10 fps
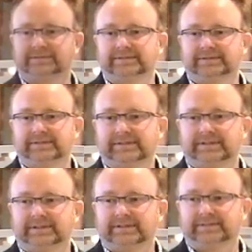
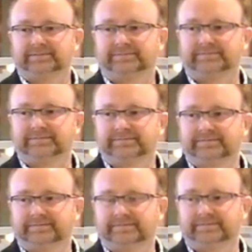
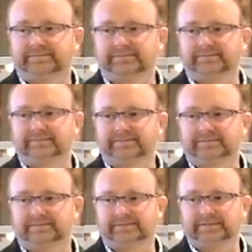
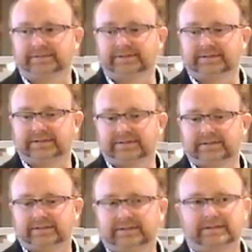
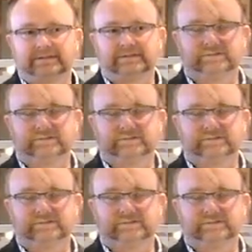[no speech]